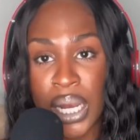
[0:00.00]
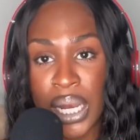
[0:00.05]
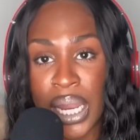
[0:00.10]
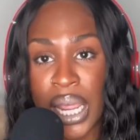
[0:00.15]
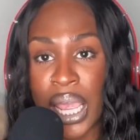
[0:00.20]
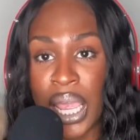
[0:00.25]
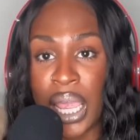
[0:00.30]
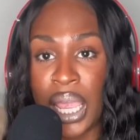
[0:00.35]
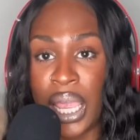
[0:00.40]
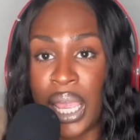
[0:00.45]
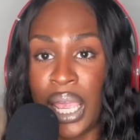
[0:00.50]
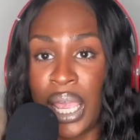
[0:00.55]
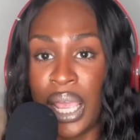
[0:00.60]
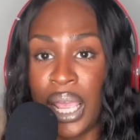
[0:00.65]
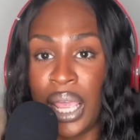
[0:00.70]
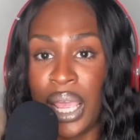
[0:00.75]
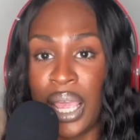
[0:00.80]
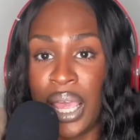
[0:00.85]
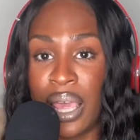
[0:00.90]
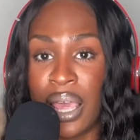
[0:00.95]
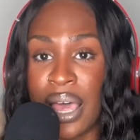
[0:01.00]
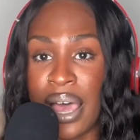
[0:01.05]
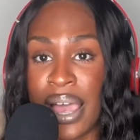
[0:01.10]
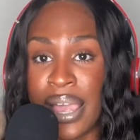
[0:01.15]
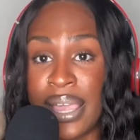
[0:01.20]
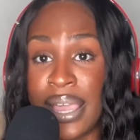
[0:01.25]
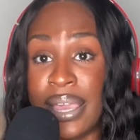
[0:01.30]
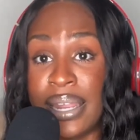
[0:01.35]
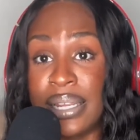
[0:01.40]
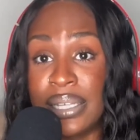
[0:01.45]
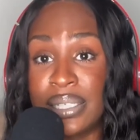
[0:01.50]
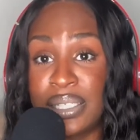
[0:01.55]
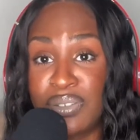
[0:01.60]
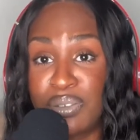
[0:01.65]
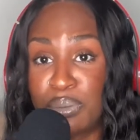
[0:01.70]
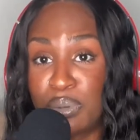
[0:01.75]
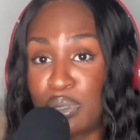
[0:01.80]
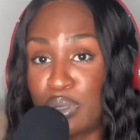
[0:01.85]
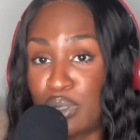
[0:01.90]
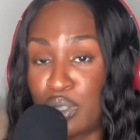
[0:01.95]
a day hiatus
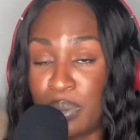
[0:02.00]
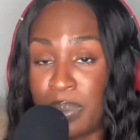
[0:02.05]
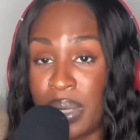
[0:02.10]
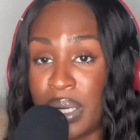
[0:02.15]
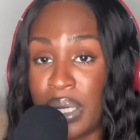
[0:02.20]
from social